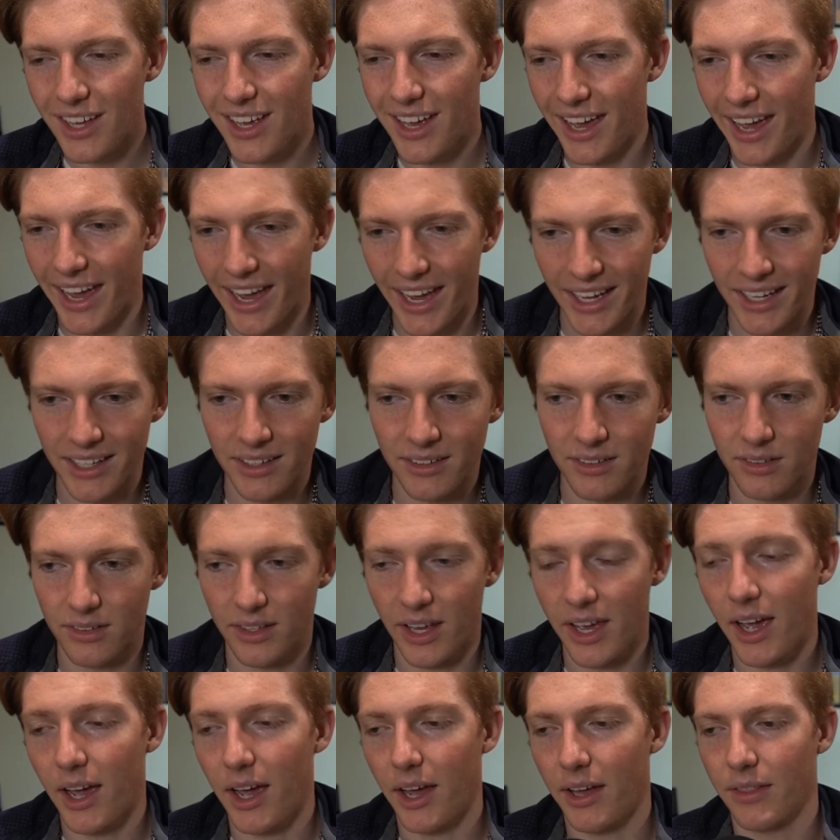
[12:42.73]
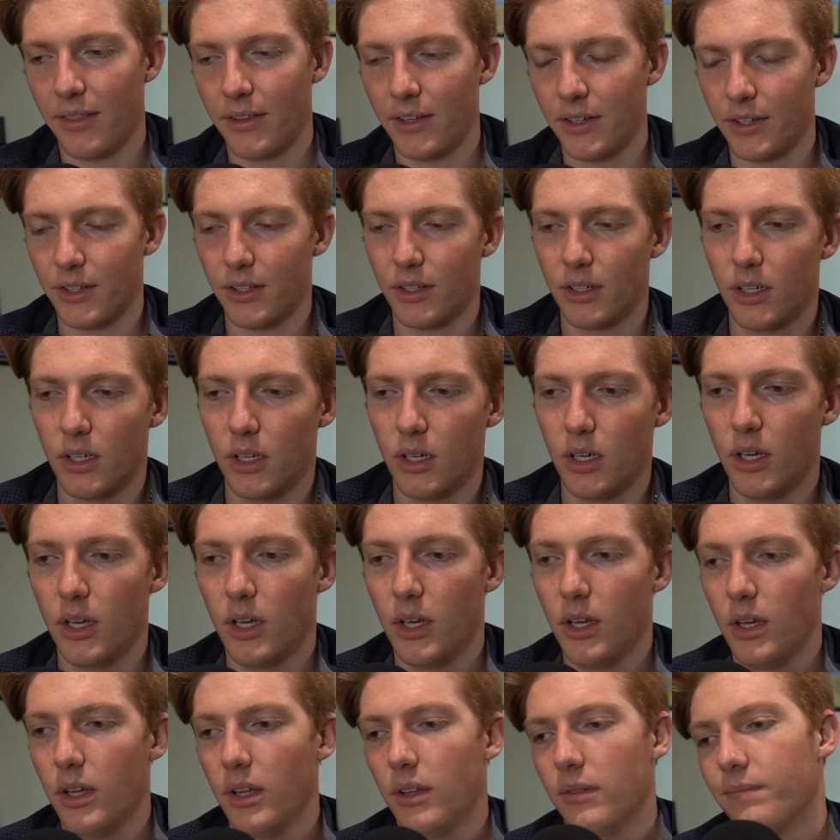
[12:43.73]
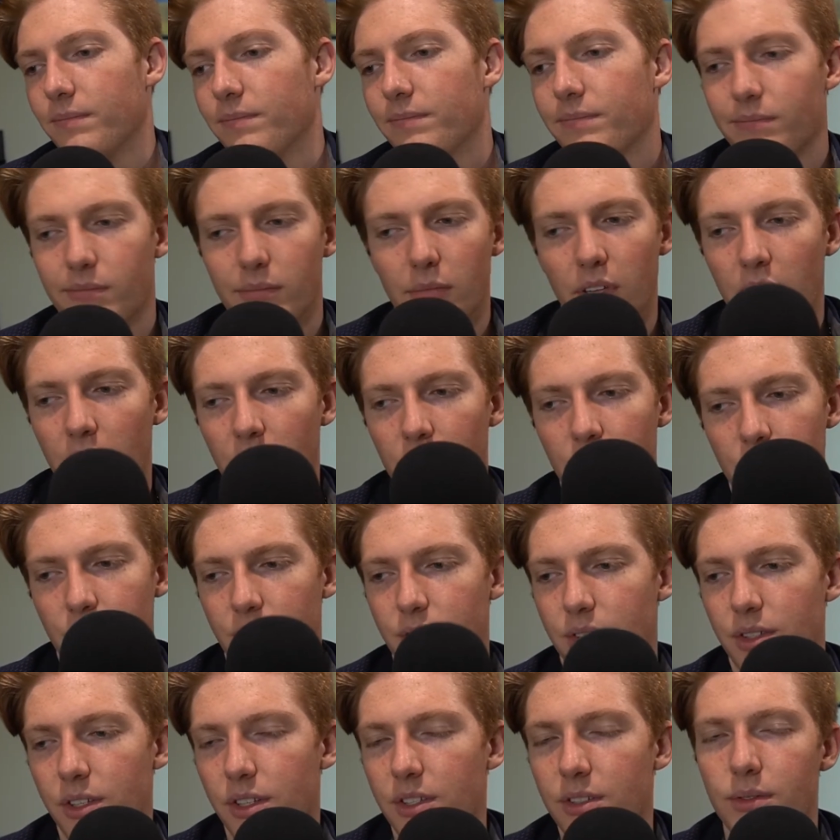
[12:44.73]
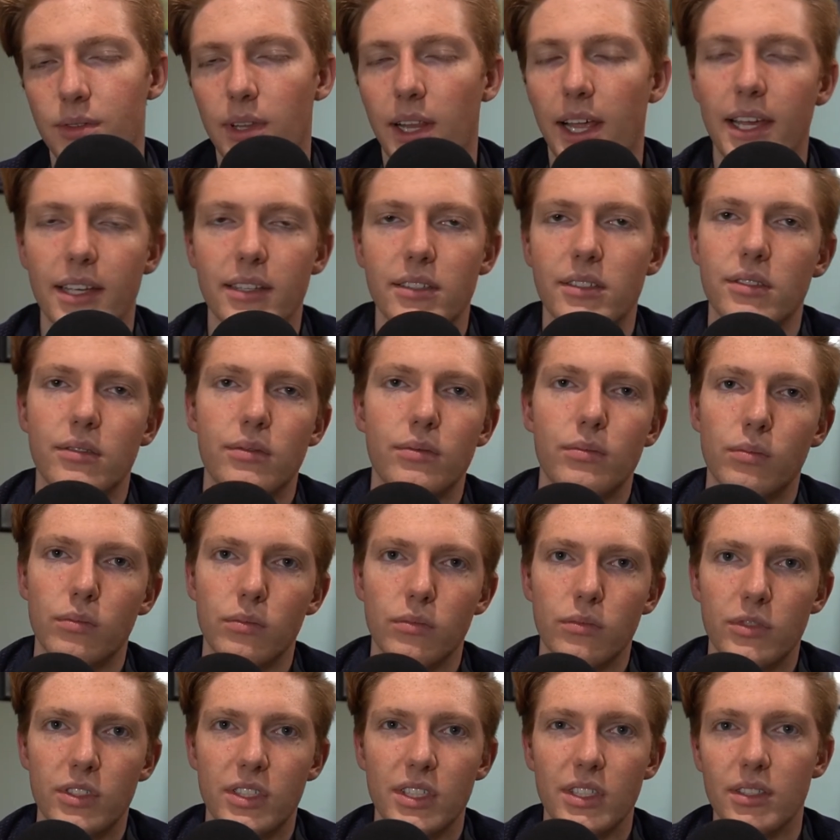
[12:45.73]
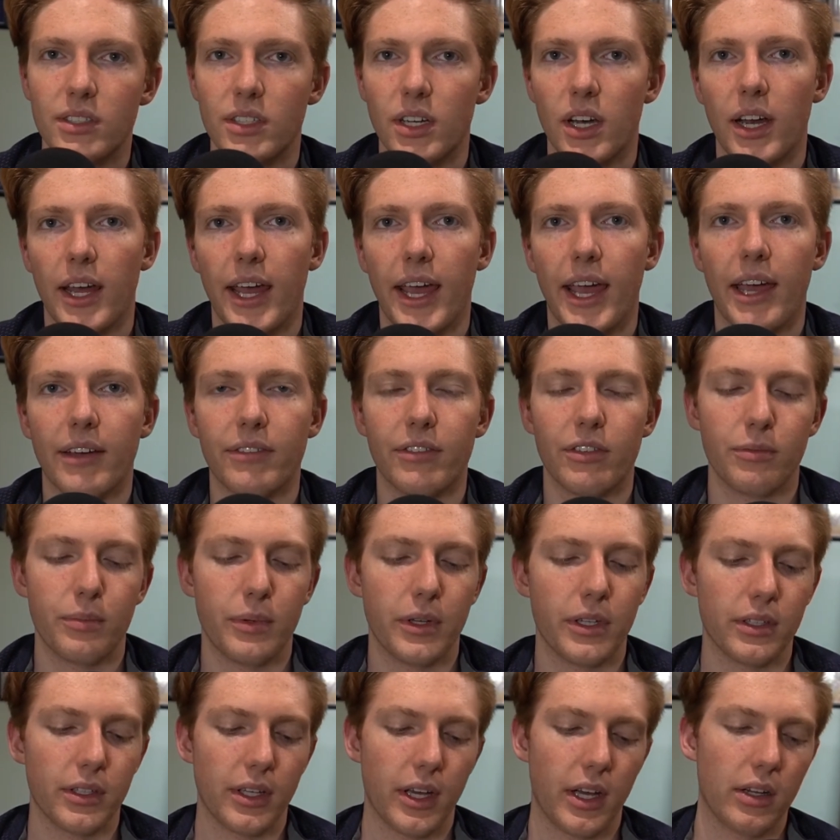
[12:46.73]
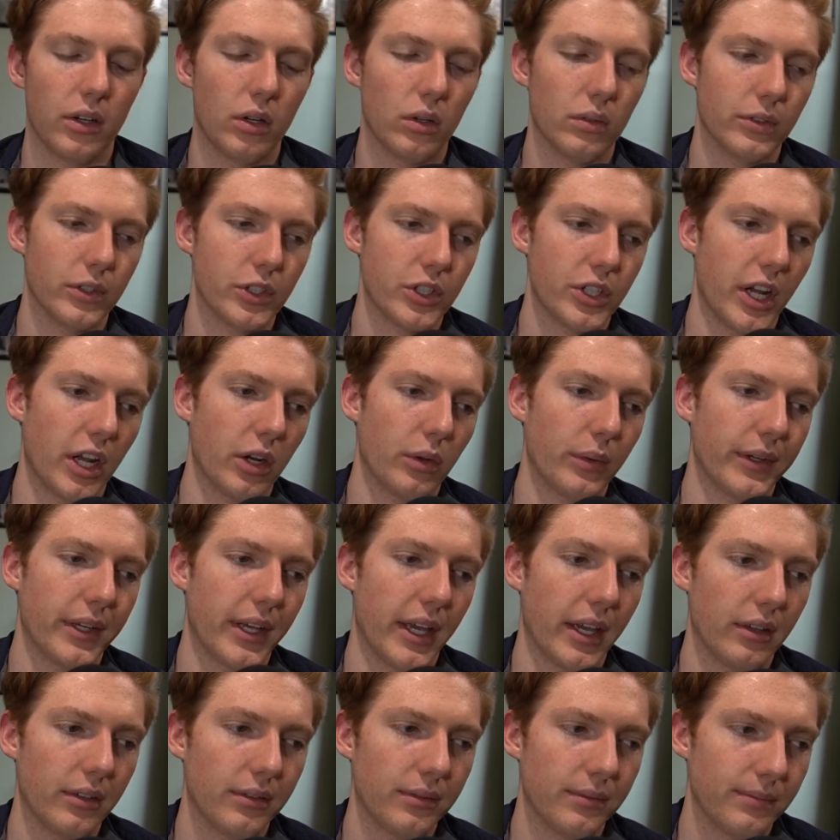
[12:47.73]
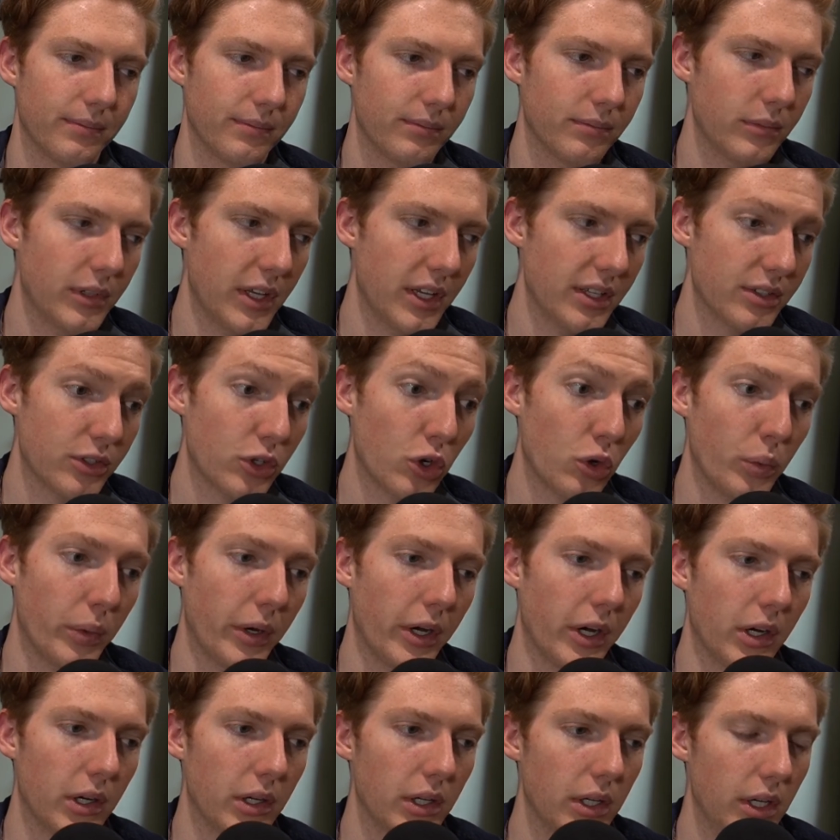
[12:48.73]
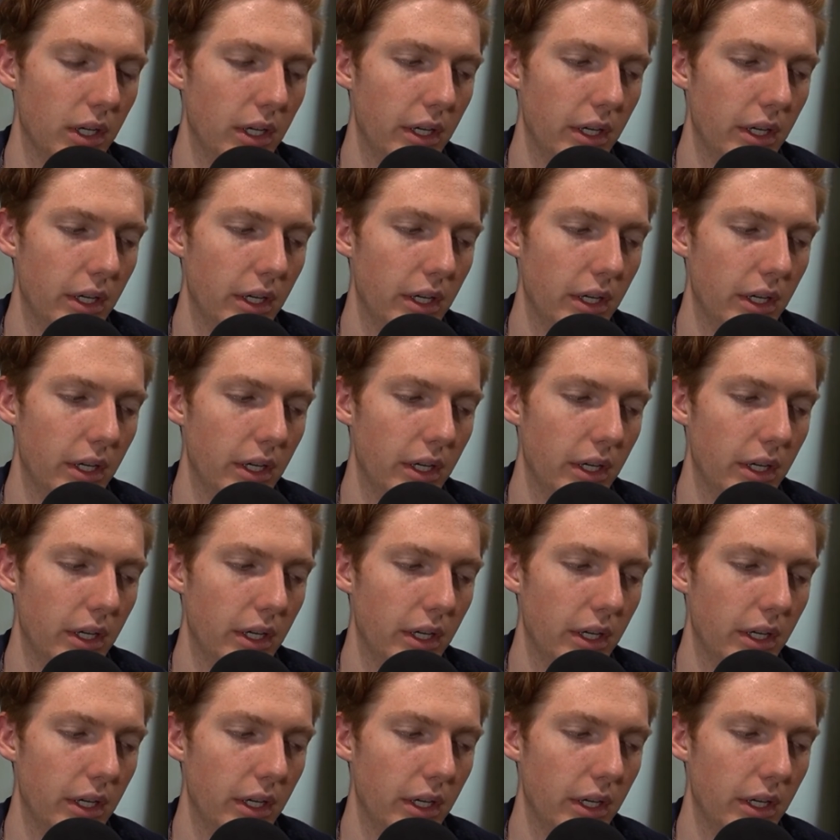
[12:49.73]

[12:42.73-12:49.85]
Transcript: And yeah, I think this last season and a half have been kind of overshadowing his career.